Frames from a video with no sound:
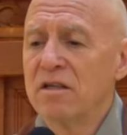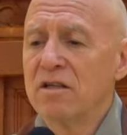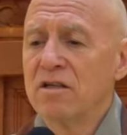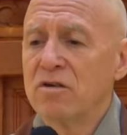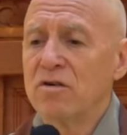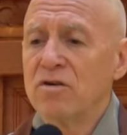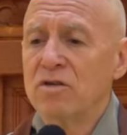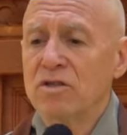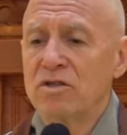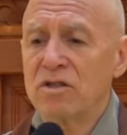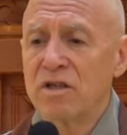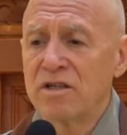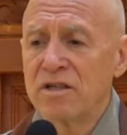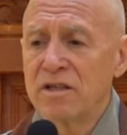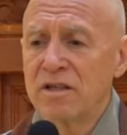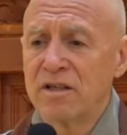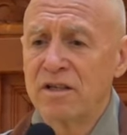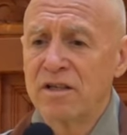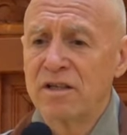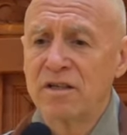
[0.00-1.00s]
Because
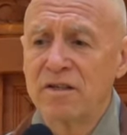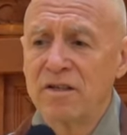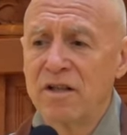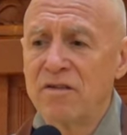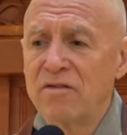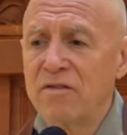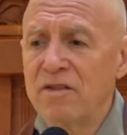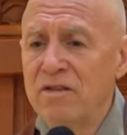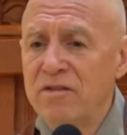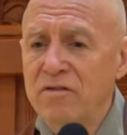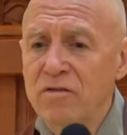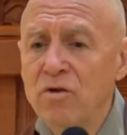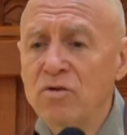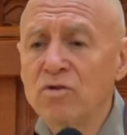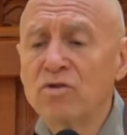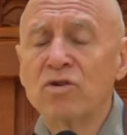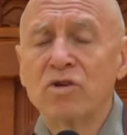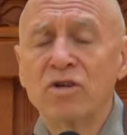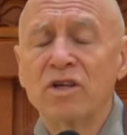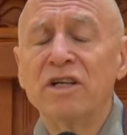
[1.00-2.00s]

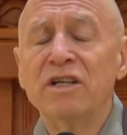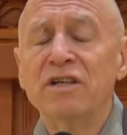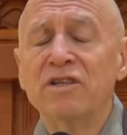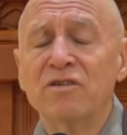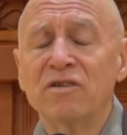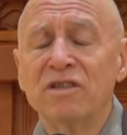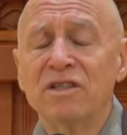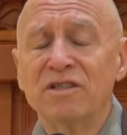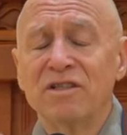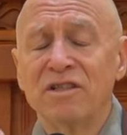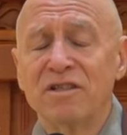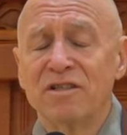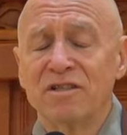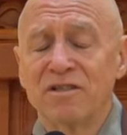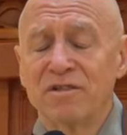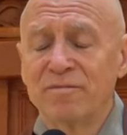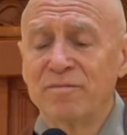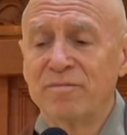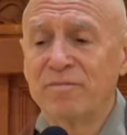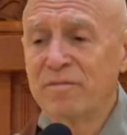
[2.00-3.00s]
those are
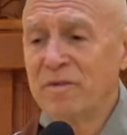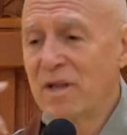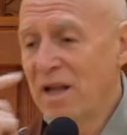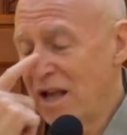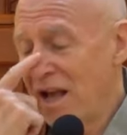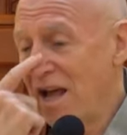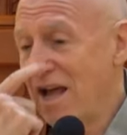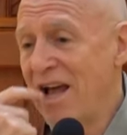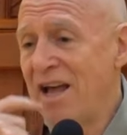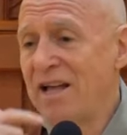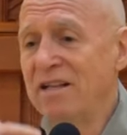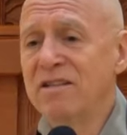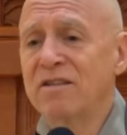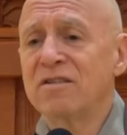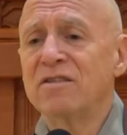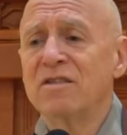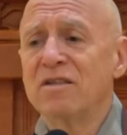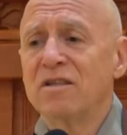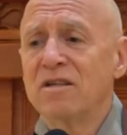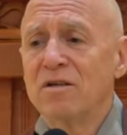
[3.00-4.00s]
hindrances.
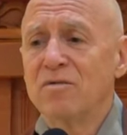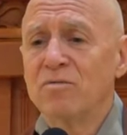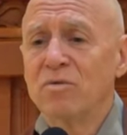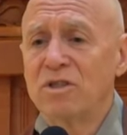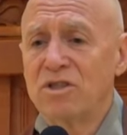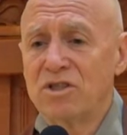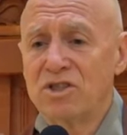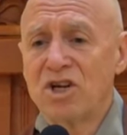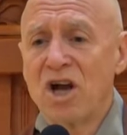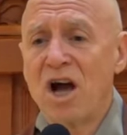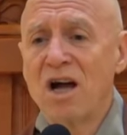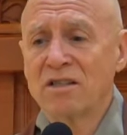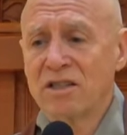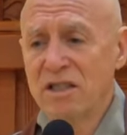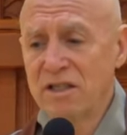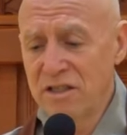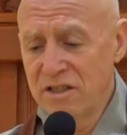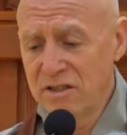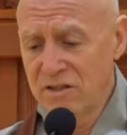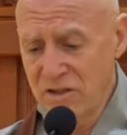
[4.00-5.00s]
And what's
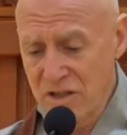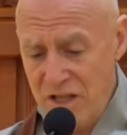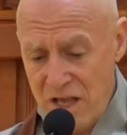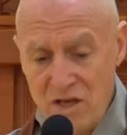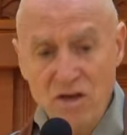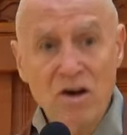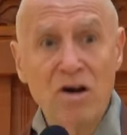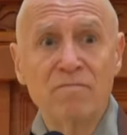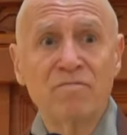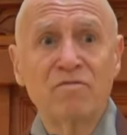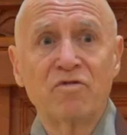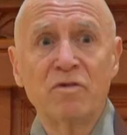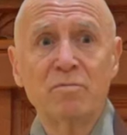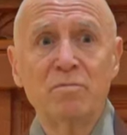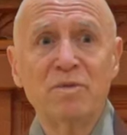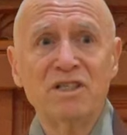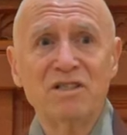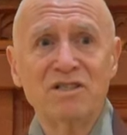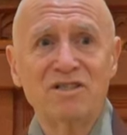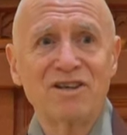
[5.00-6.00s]
shocking is they come from
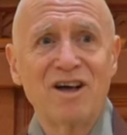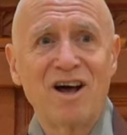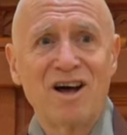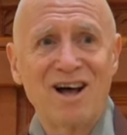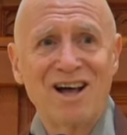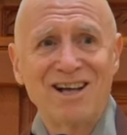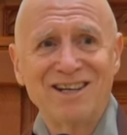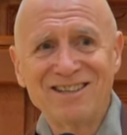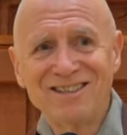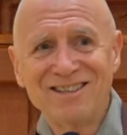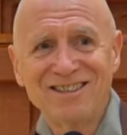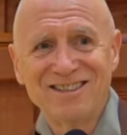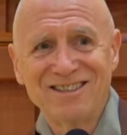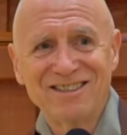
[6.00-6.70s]
inside.